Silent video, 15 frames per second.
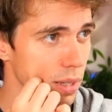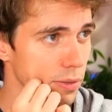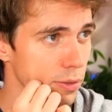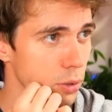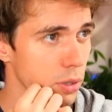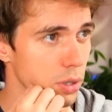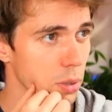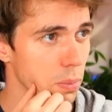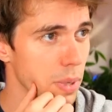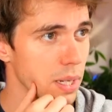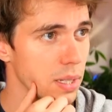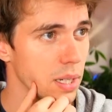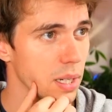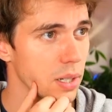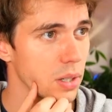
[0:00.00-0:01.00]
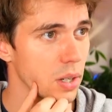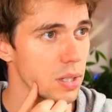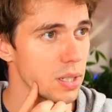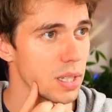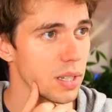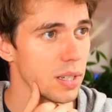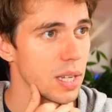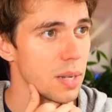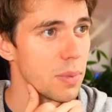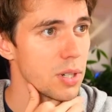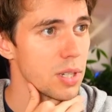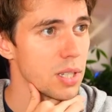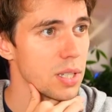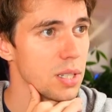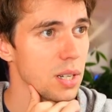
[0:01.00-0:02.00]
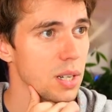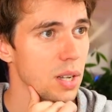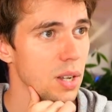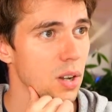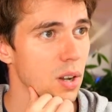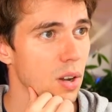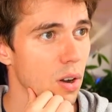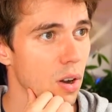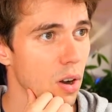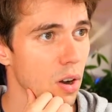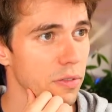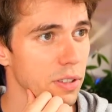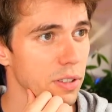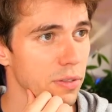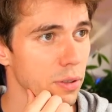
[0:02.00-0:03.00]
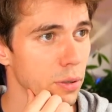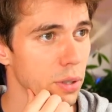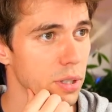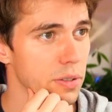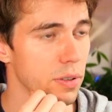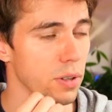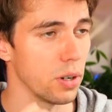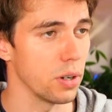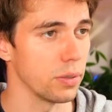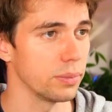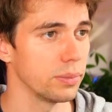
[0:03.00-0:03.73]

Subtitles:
fluid to make diagnostic images of the fluid's flow.